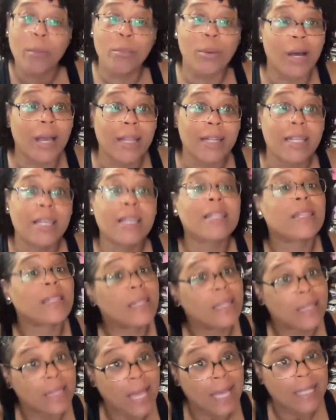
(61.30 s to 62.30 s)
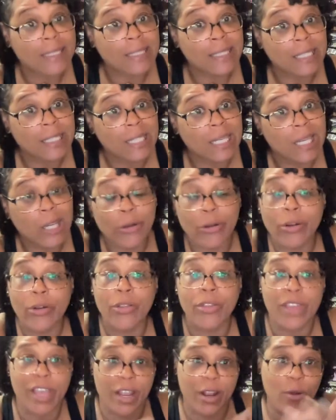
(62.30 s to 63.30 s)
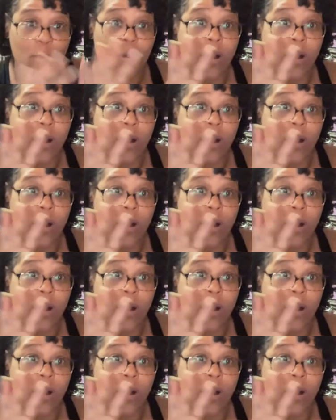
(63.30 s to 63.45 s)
But that's neither here nor there.